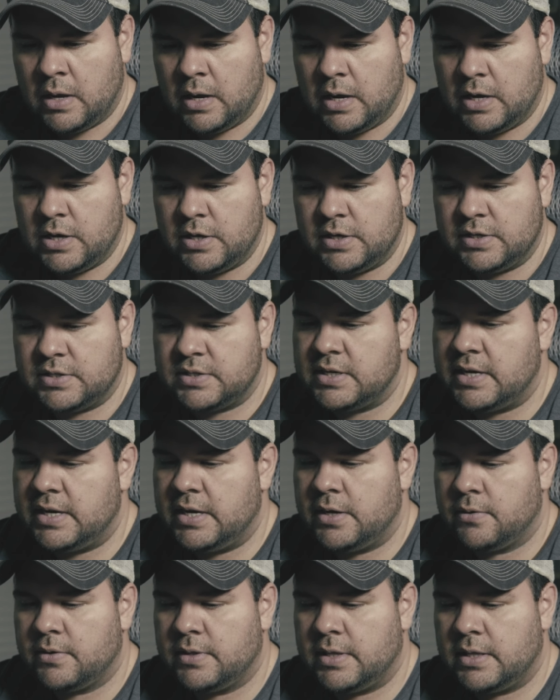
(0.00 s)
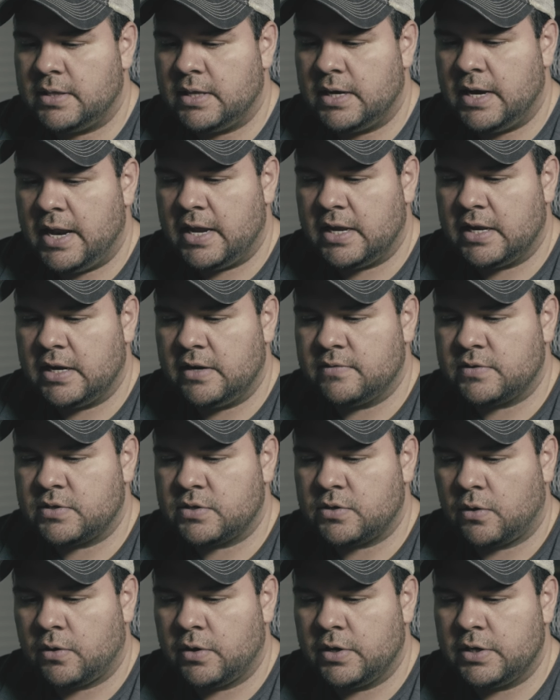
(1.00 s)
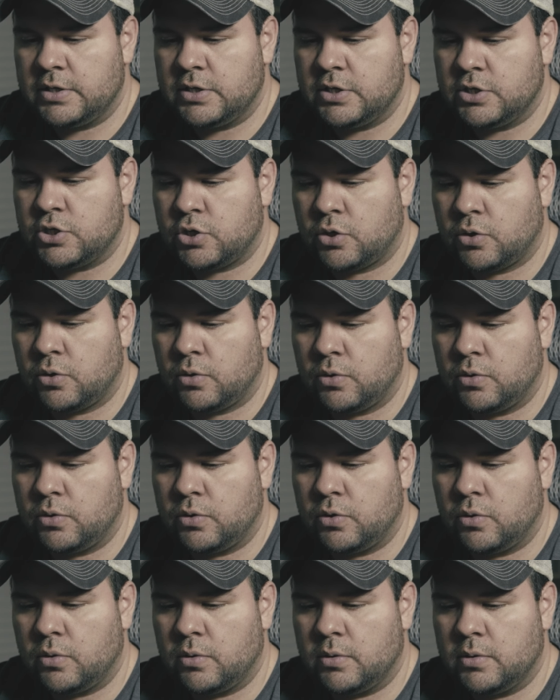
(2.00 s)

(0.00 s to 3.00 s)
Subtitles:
And you see here that the negative's starting to turn